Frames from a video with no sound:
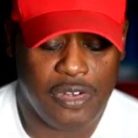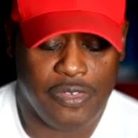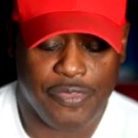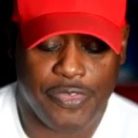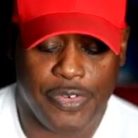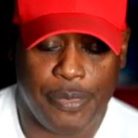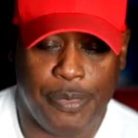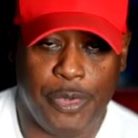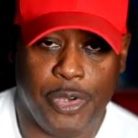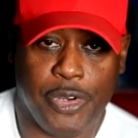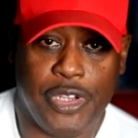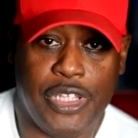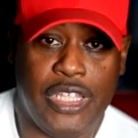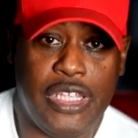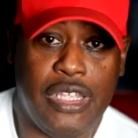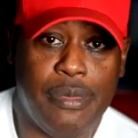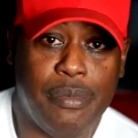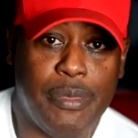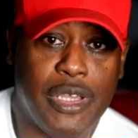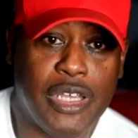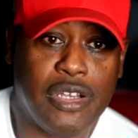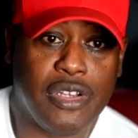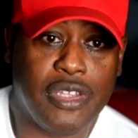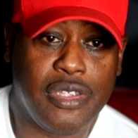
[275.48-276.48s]
from your
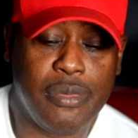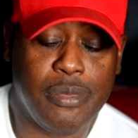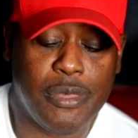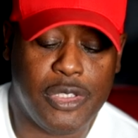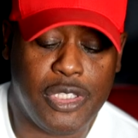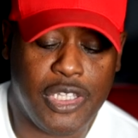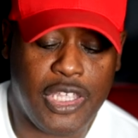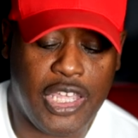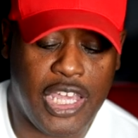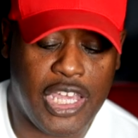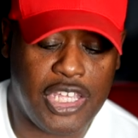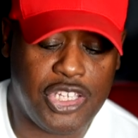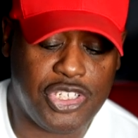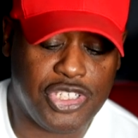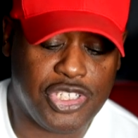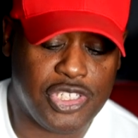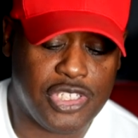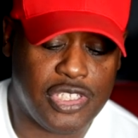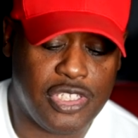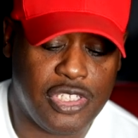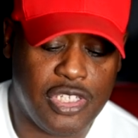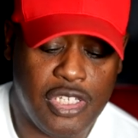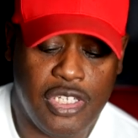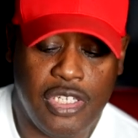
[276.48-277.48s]
email
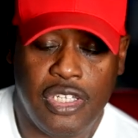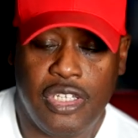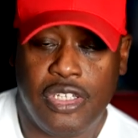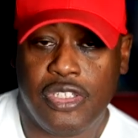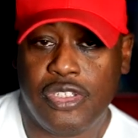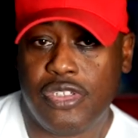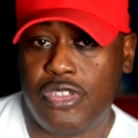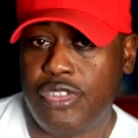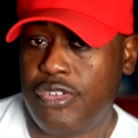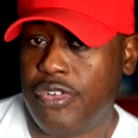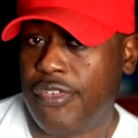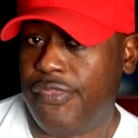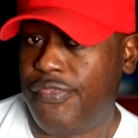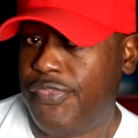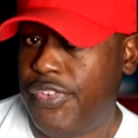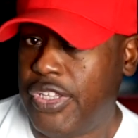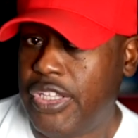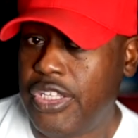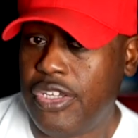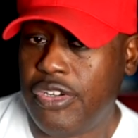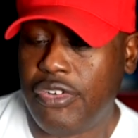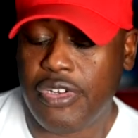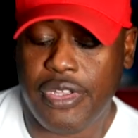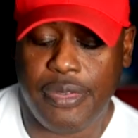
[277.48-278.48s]
communication to your
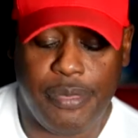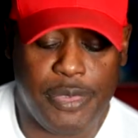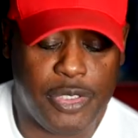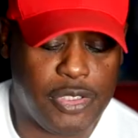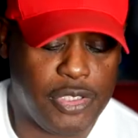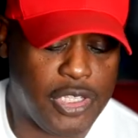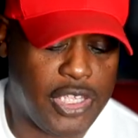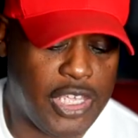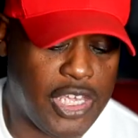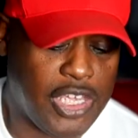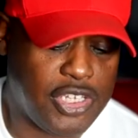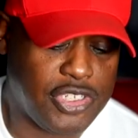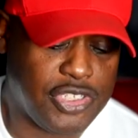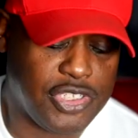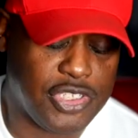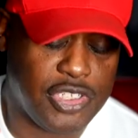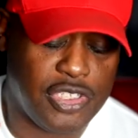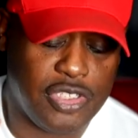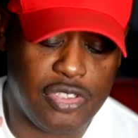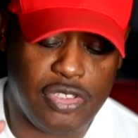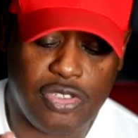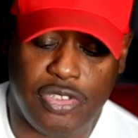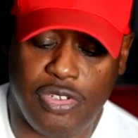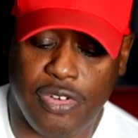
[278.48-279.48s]
video
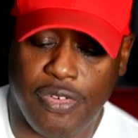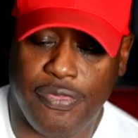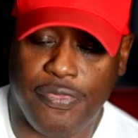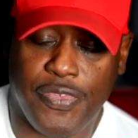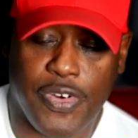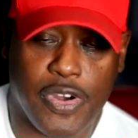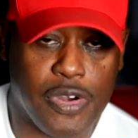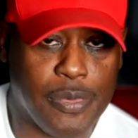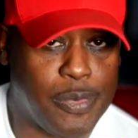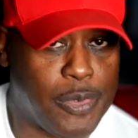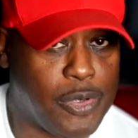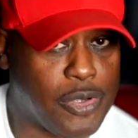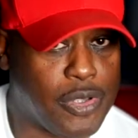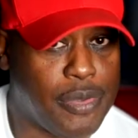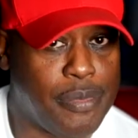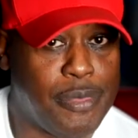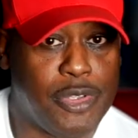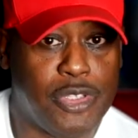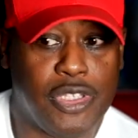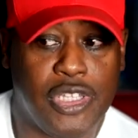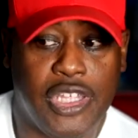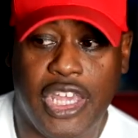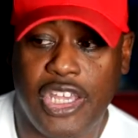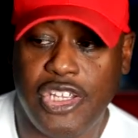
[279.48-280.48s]
communication to your verbal
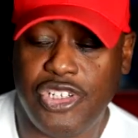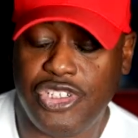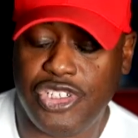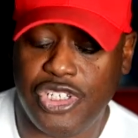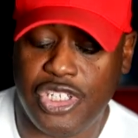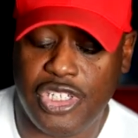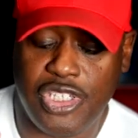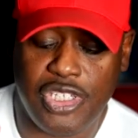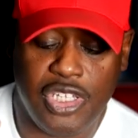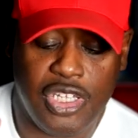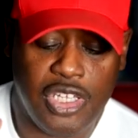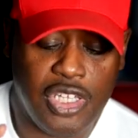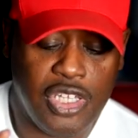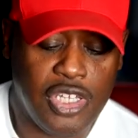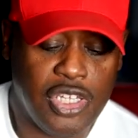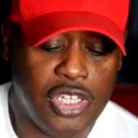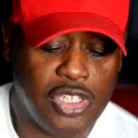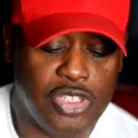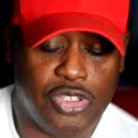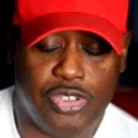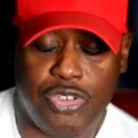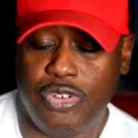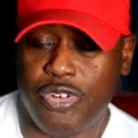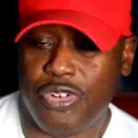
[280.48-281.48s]
communication
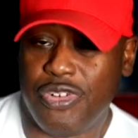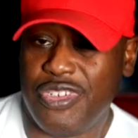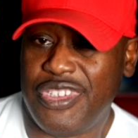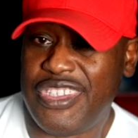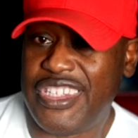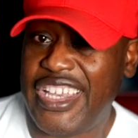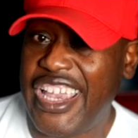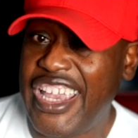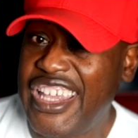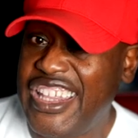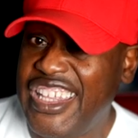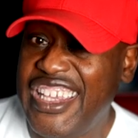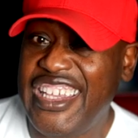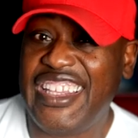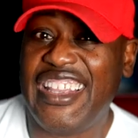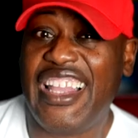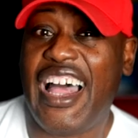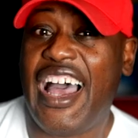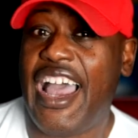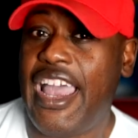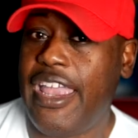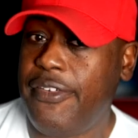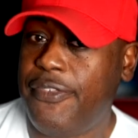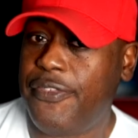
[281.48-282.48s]
to your dating
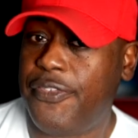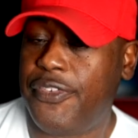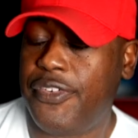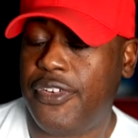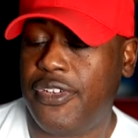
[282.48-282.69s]
life.